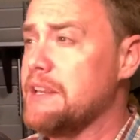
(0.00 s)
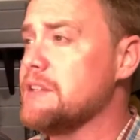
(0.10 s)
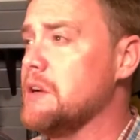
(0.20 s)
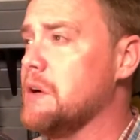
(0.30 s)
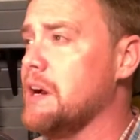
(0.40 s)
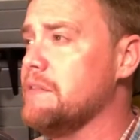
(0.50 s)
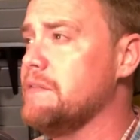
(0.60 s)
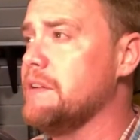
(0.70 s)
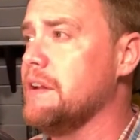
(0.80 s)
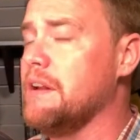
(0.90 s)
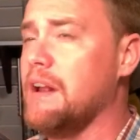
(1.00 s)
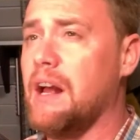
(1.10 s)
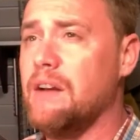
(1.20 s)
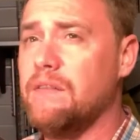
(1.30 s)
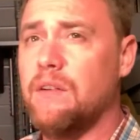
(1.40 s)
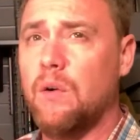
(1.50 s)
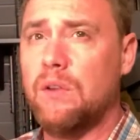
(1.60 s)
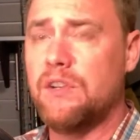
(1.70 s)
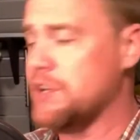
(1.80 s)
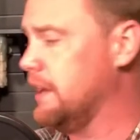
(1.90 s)
So I've
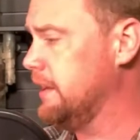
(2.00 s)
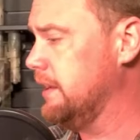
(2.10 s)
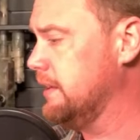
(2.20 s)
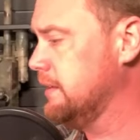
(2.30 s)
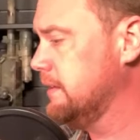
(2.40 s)
only shot it.